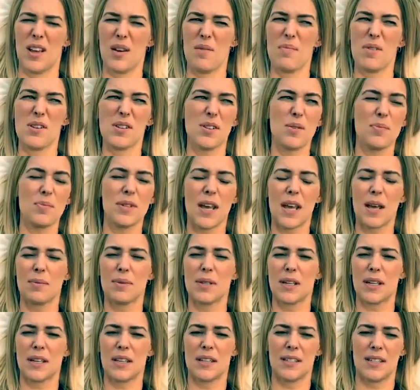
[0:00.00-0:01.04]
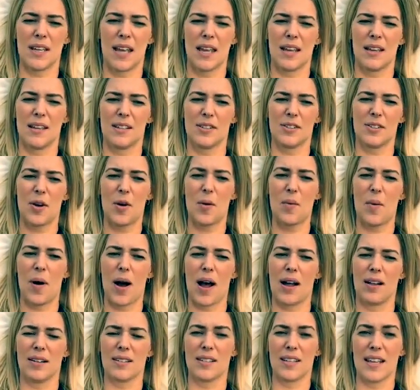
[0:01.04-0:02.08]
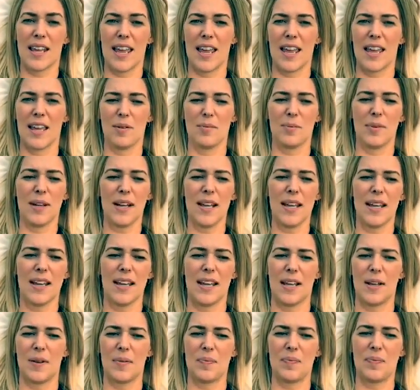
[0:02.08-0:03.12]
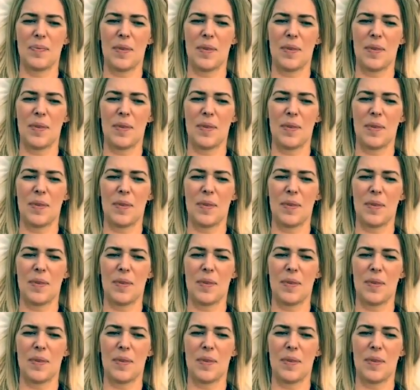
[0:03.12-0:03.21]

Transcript: but sometimes it can take us a while to hear him clearly.